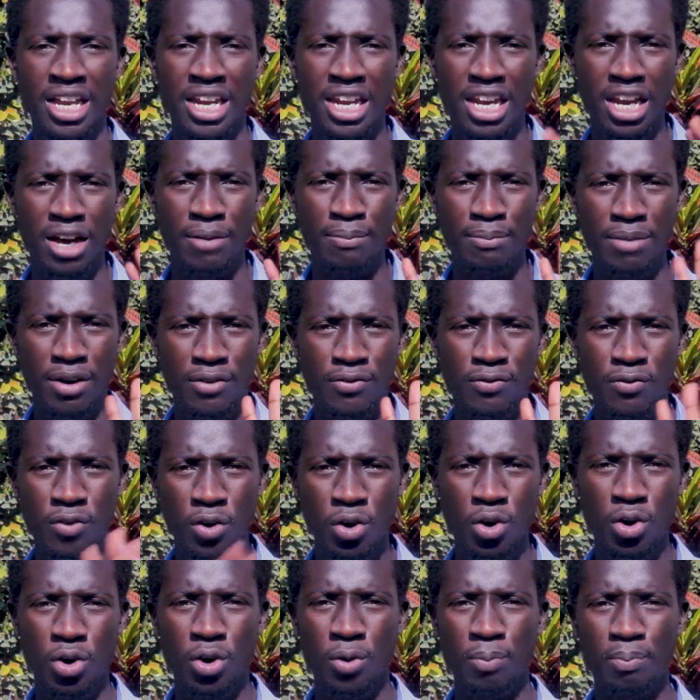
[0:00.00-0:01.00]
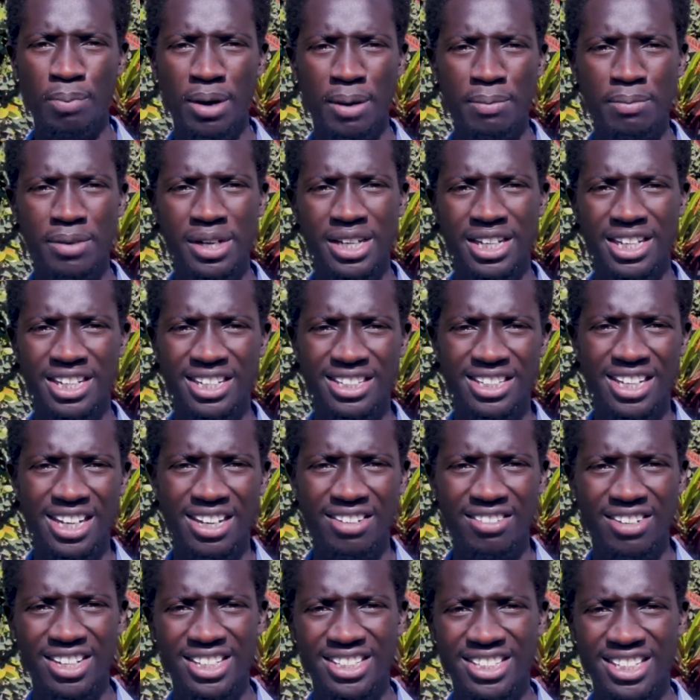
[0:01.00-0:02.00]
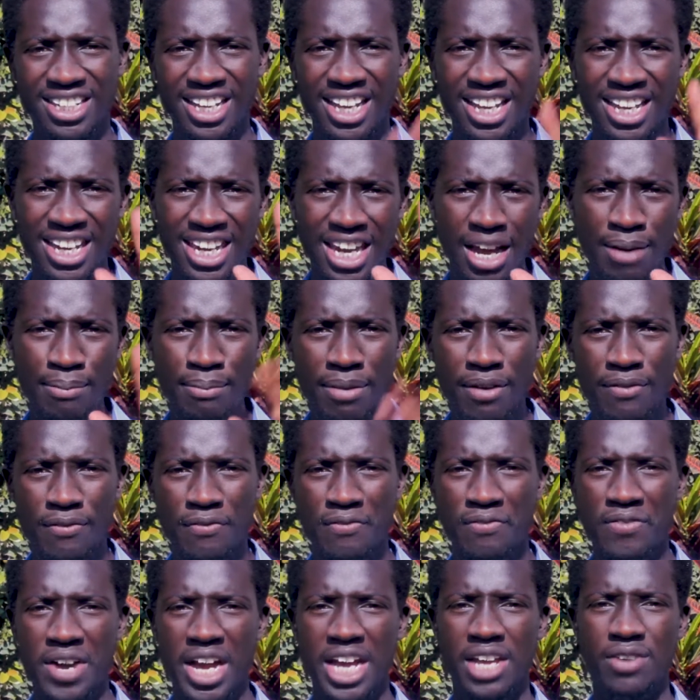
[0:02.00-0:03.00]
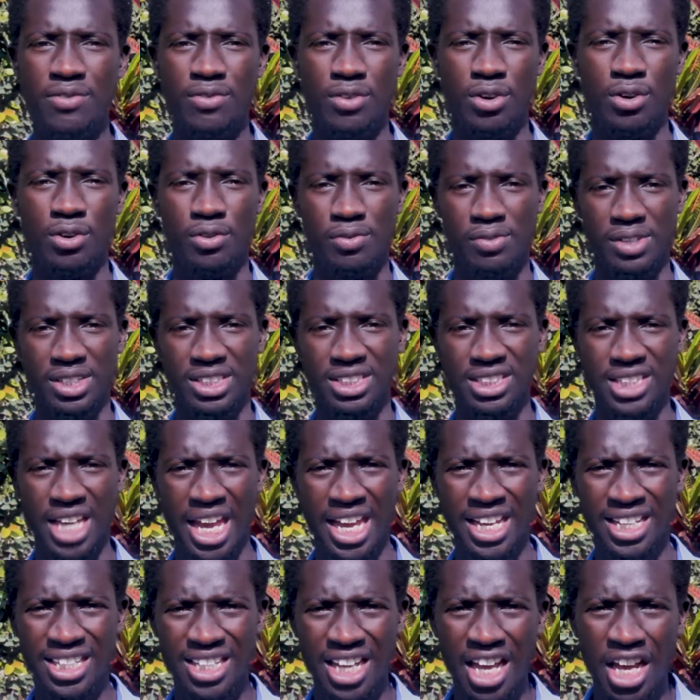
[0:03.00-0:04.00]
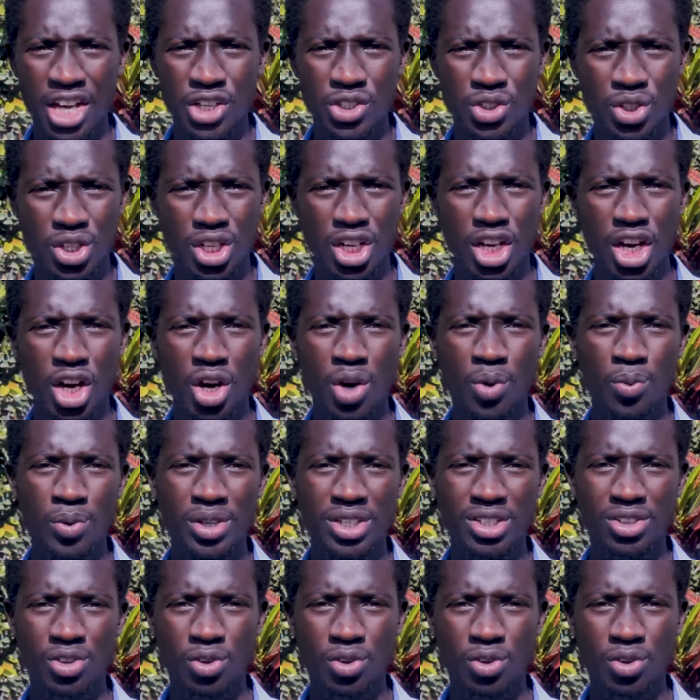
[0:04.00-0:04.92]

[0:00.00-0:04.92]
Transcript: number 4, public integrity; and number 5, oversight. So now we